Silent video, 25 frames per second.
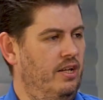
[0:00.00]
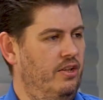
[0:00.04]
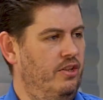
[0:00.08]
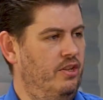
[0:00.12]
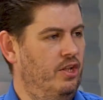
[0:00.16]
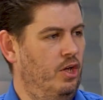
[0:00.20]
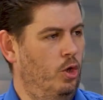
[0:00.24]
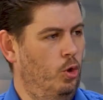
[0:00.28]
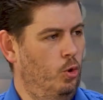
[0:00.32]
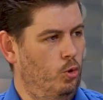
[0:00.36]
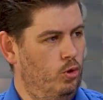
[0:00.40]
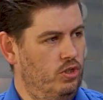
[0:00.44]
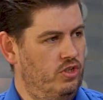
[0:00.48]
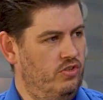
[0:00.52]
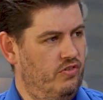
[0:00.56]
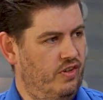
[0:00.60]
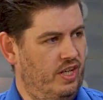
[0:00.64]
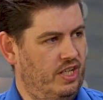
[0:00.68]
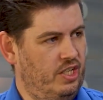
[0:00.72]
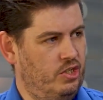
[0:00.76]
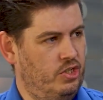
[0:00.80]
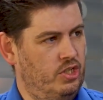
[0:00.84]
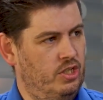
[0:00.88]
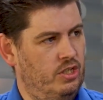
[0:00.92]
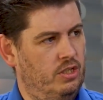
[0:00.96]
the launch
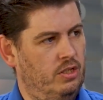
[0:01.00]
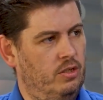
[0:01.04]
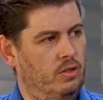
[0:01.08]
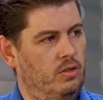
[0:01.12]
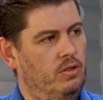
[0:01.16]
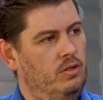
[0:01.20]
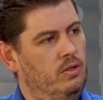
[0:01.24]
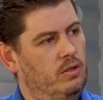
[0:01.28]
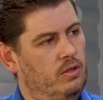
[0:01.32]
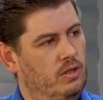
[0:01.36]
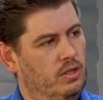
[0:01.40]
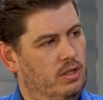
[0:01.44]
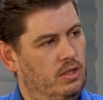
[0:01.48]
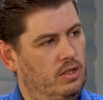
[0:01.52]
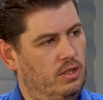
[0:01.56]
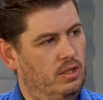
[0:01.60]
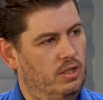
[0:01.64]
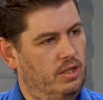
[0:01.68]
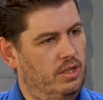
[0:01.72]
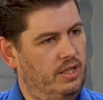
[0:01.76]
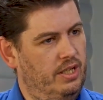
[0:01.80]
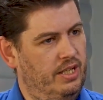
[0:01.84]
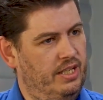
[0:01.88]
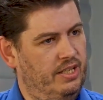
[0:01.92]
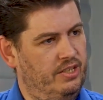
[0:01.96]
function
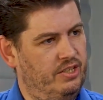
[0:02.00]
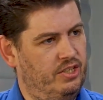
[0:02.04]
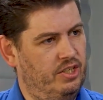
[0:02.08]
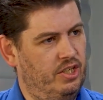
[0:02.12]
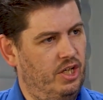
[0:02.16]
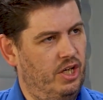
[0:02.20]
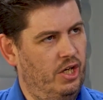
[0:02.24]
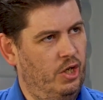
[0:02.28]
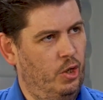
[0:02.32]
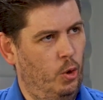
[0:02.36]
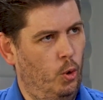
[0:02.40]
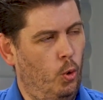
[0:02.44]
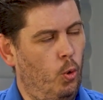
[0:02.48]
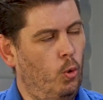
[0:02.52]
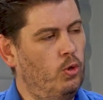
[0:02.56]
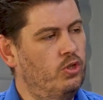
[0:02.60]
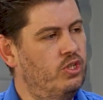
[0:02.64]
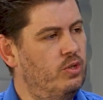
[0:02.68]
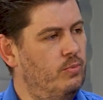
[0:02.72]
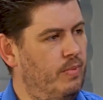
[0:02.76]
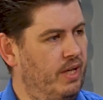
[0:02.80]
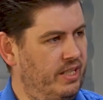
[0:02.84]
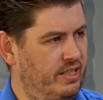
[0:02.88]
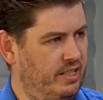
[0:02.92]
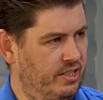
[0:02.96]
is an
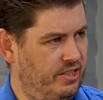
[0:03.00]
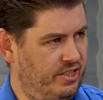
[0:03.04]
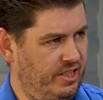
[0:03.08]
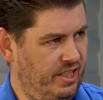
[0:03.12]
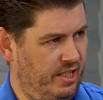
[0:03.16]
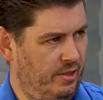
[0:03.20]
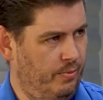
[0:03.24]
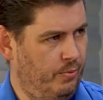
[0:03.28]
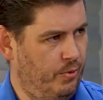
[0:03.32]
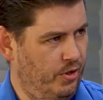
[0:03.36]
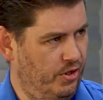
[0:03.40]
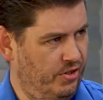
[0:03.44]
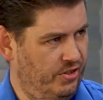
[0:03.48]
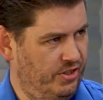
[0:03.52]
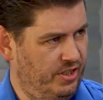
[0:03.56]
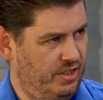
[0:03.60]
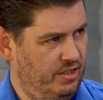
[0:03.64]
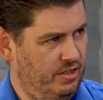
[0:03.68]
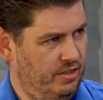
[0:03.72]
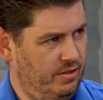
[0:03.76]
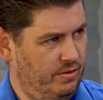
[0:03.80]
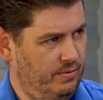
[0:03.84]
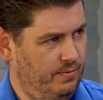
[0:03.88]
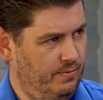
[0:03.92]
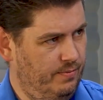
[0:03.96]
automated setup
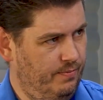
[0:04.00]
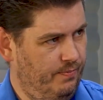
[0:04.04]
process.